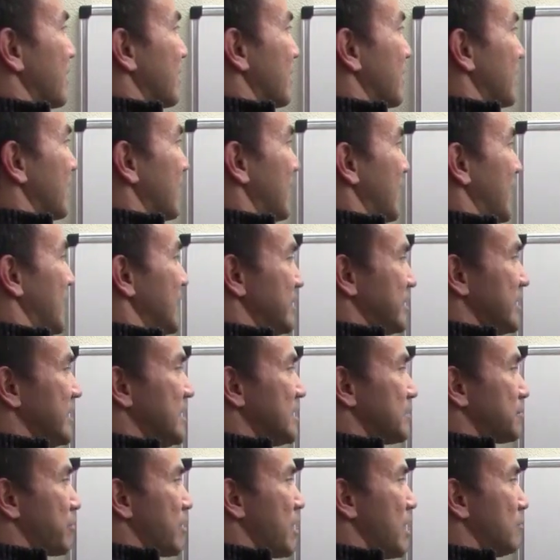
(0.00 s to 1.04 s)
I see the
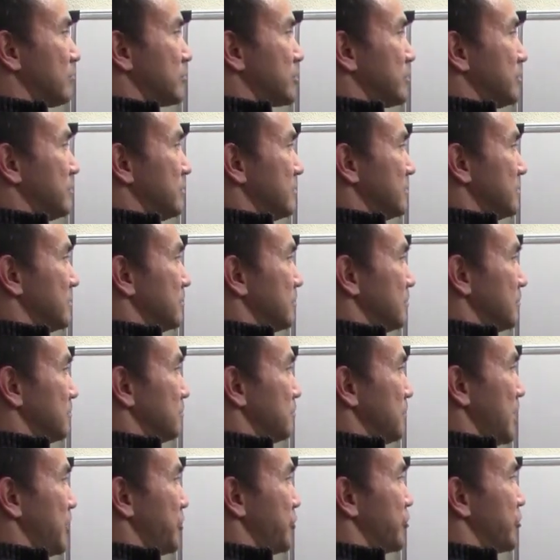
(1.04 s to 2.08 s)
problem
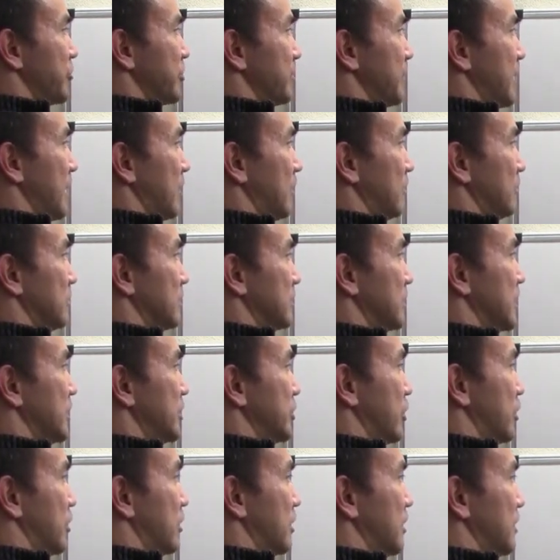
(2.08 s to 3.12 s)
mentions about
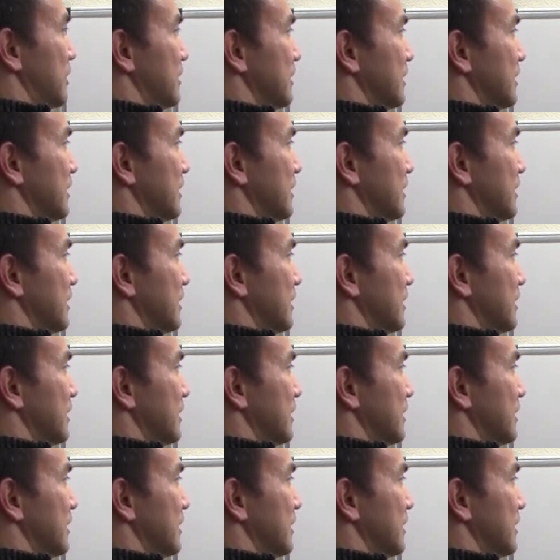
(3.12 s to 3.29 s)
guitar